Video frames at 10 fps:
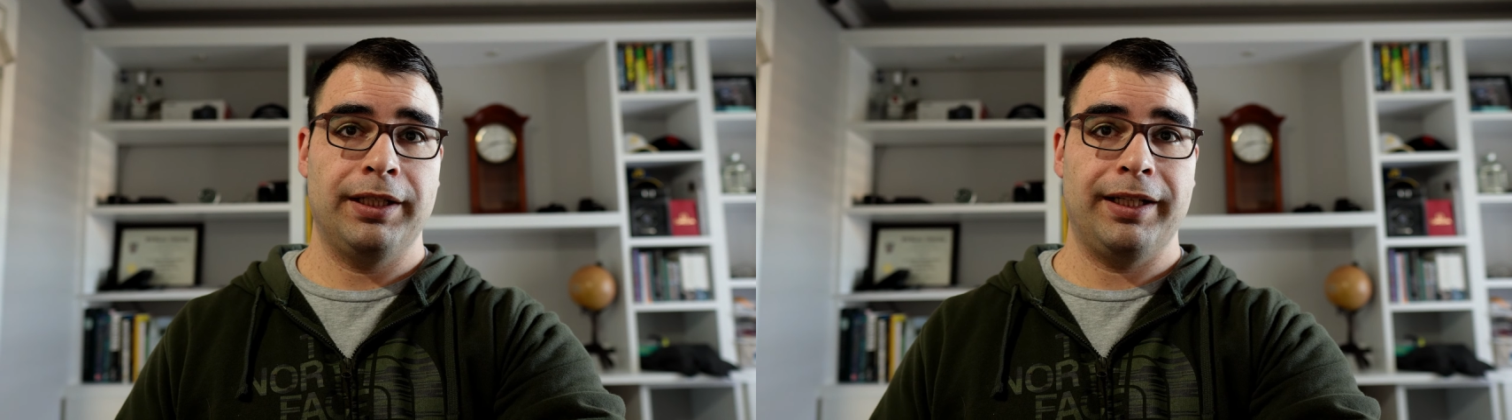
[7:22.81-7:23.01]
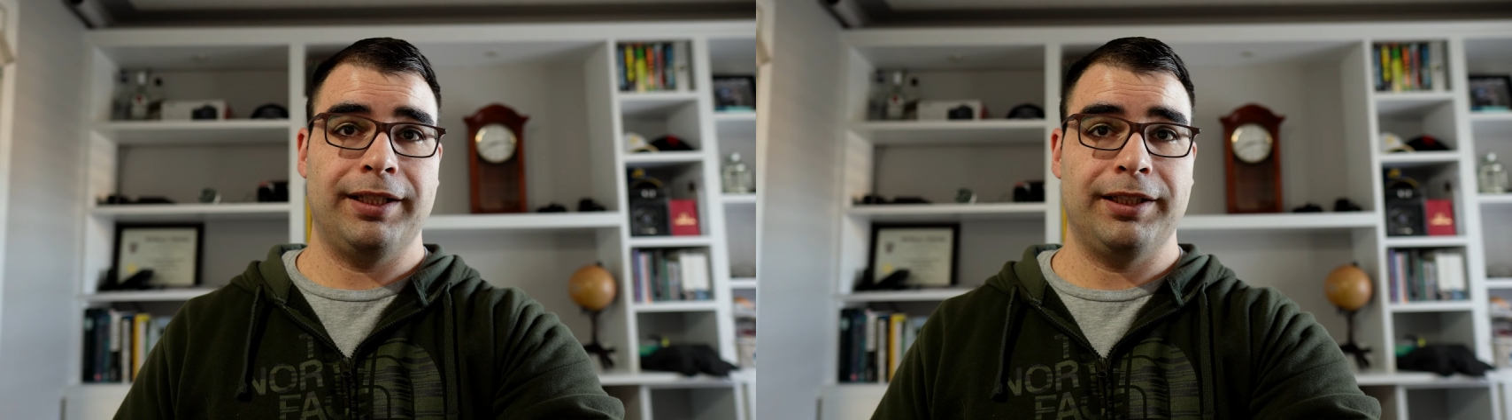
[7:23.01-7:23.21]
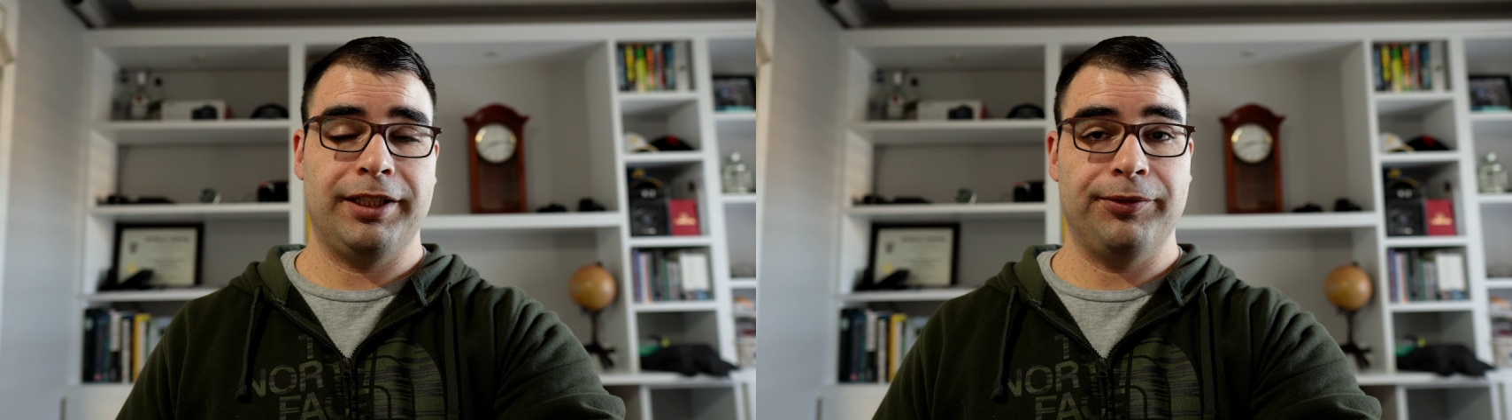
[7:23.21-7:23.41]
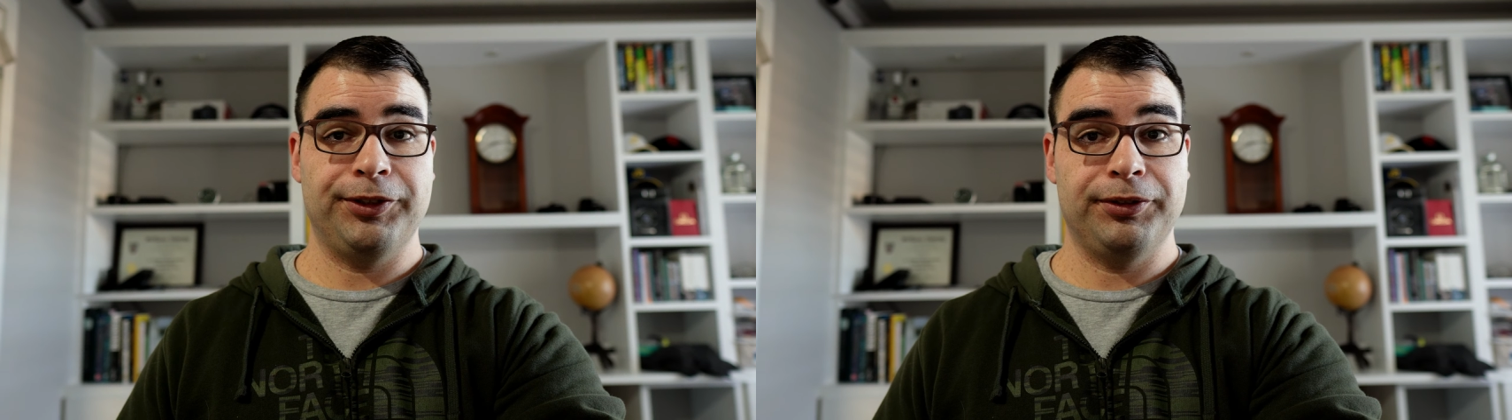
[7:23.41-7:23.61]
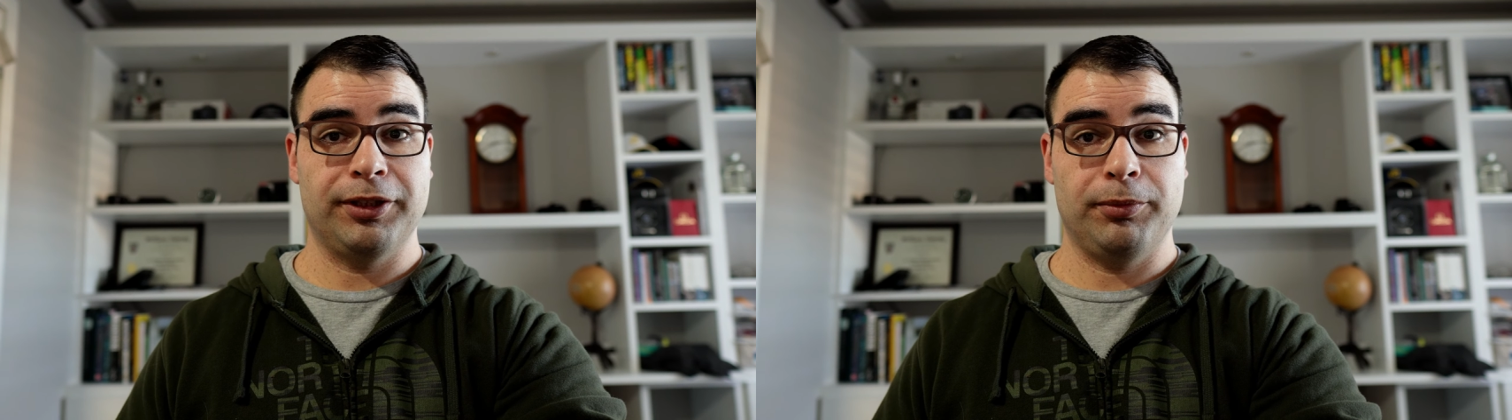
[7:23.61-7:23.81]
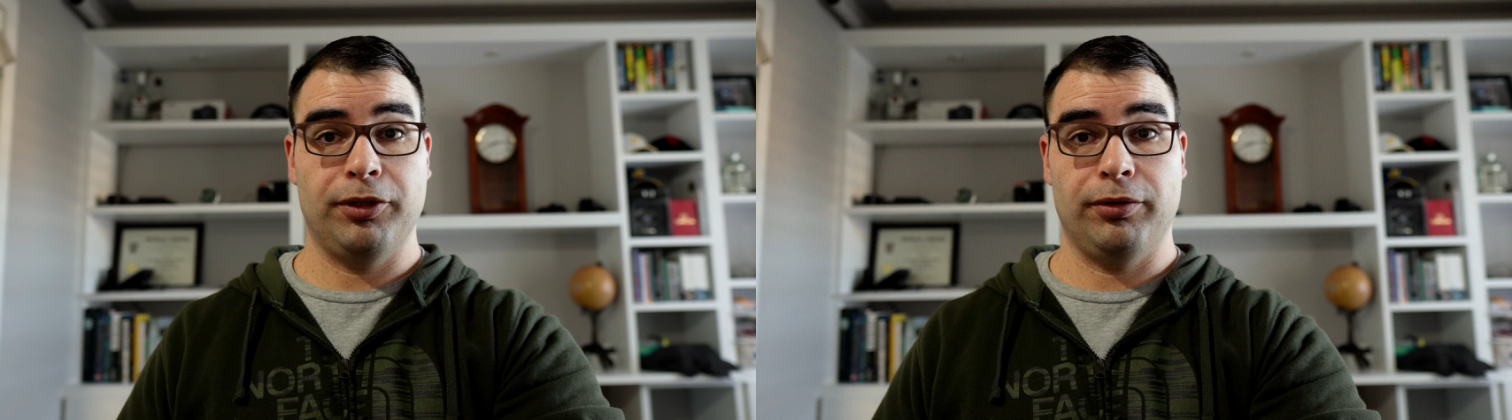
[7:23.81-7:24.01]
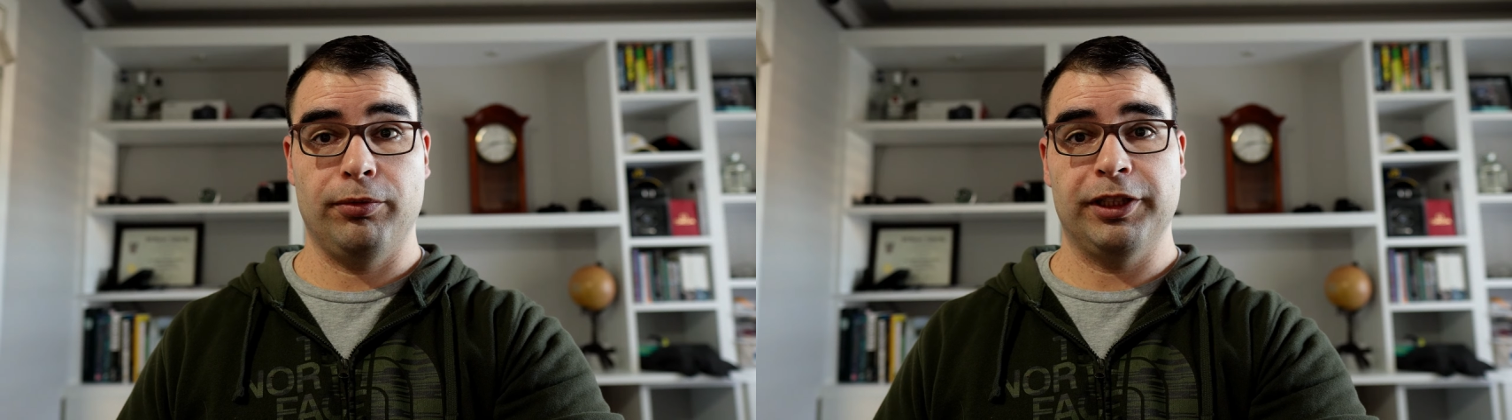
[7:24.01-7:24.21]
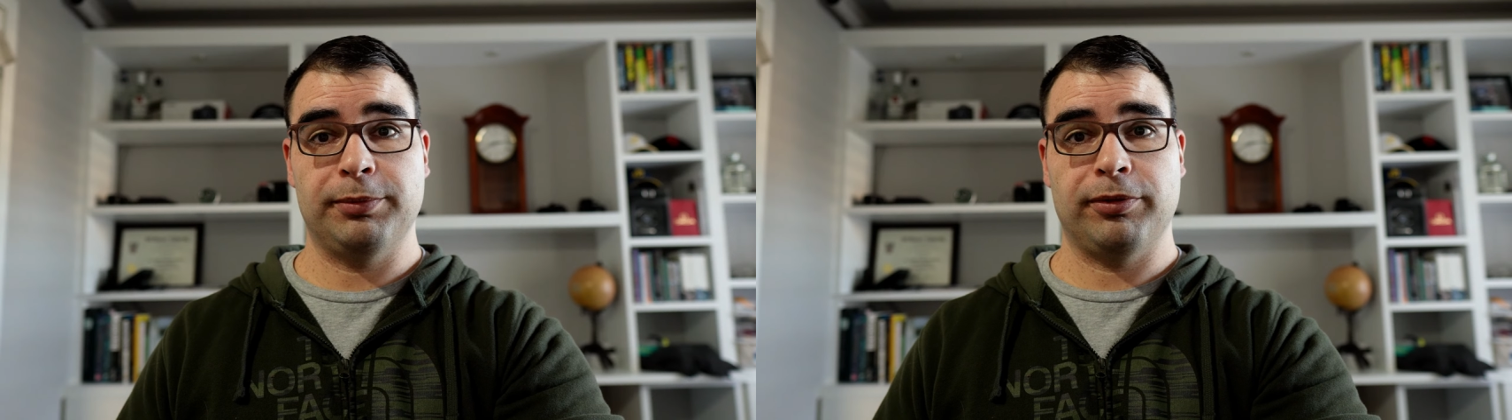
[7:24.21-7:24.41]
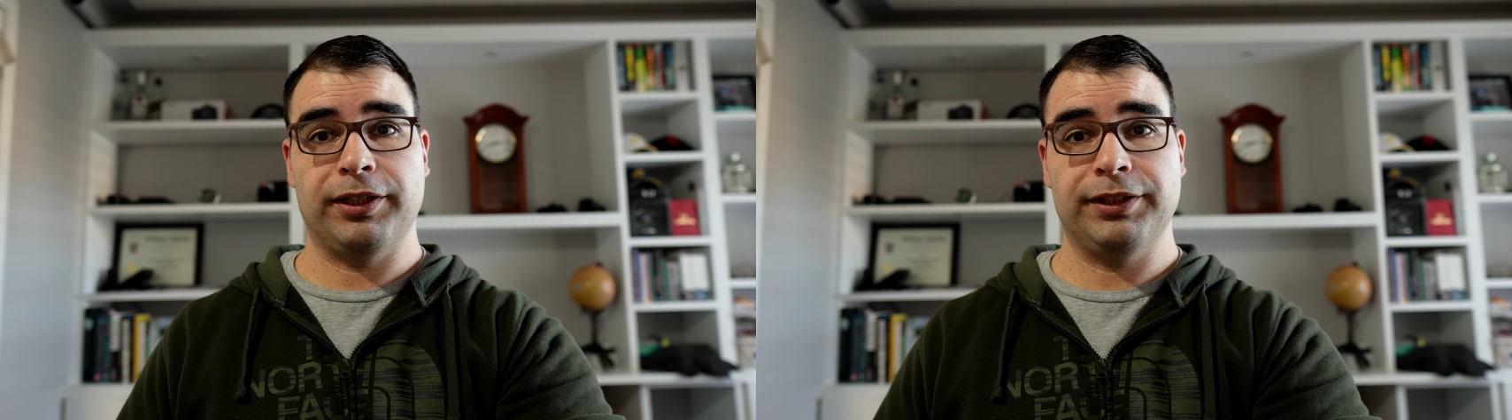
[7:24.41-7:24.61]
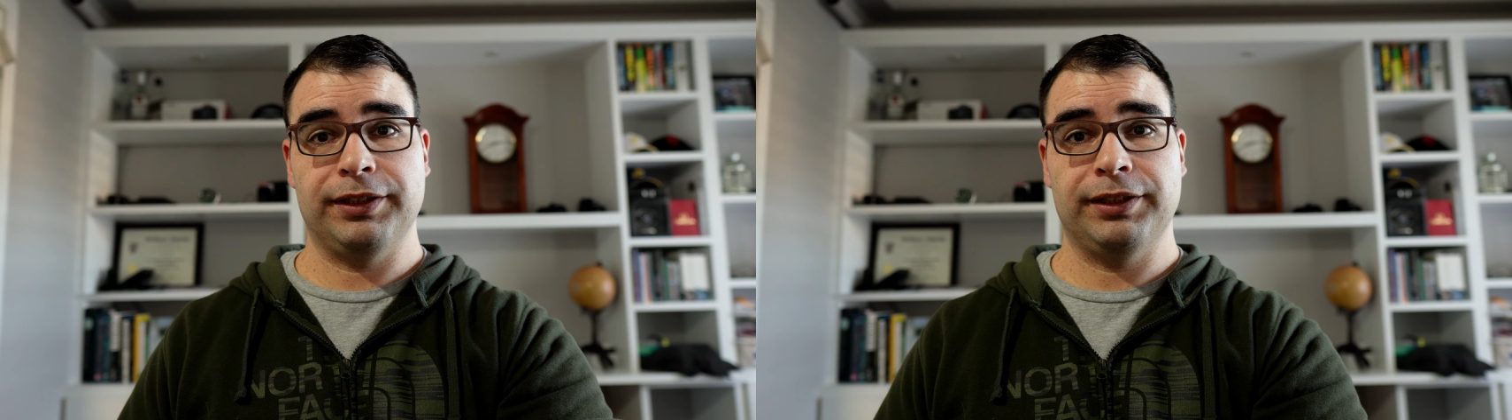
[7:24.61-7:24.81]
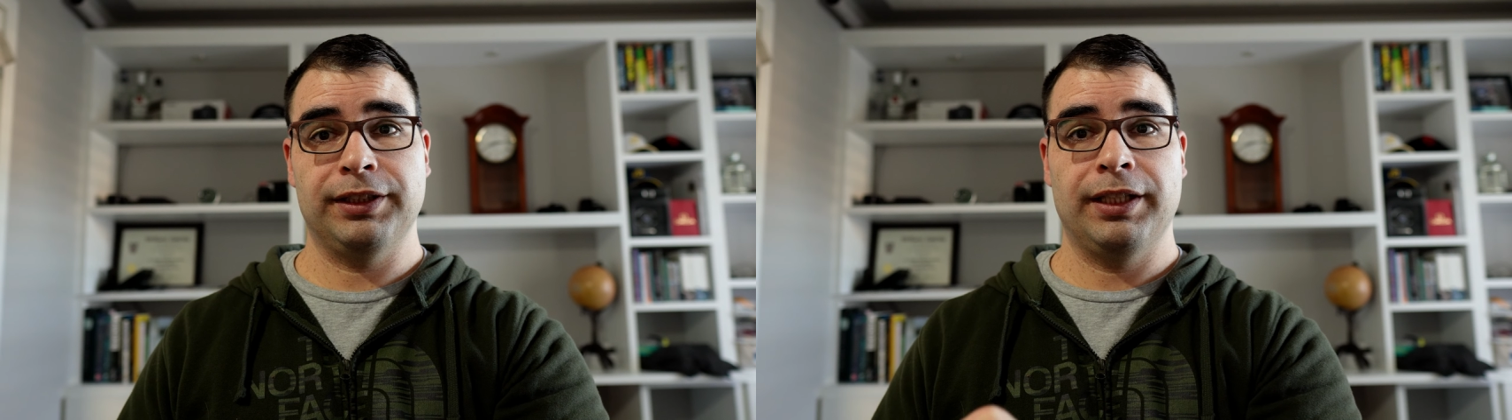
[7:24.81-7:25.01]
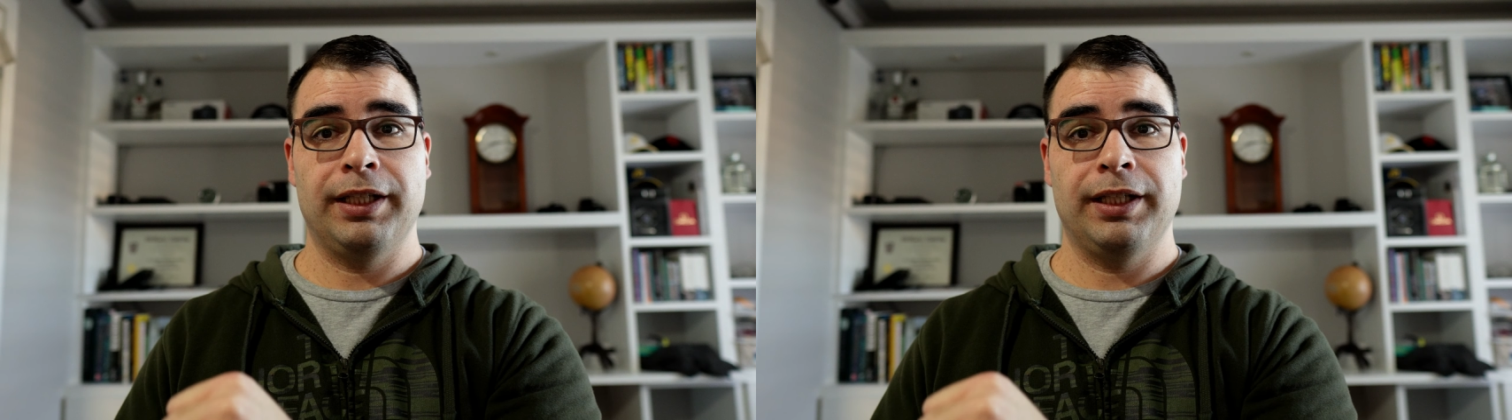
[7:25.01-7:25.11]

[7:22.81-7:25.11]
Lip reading: and it gives you some good wrist presence,